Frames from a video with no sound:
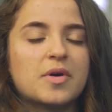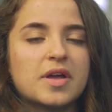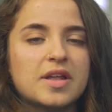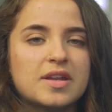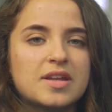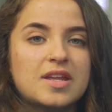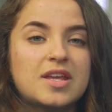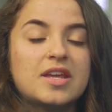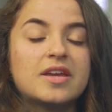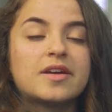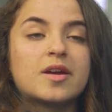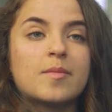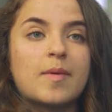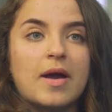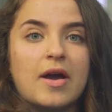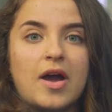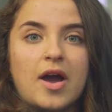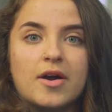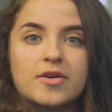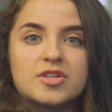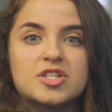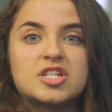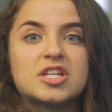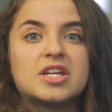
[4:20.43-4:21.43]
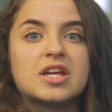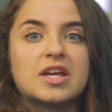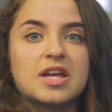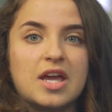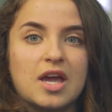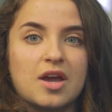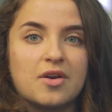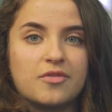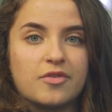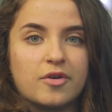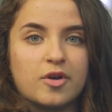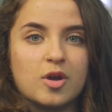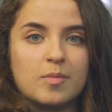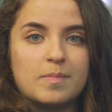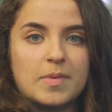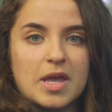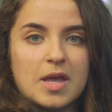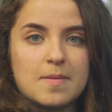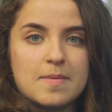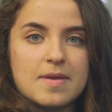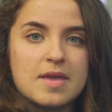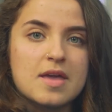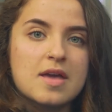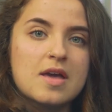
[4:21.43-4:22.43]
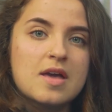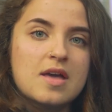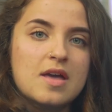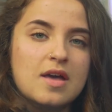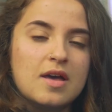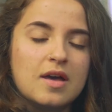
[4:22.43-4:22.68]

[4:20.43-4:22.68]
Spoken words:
and hear about how she can care for her baby,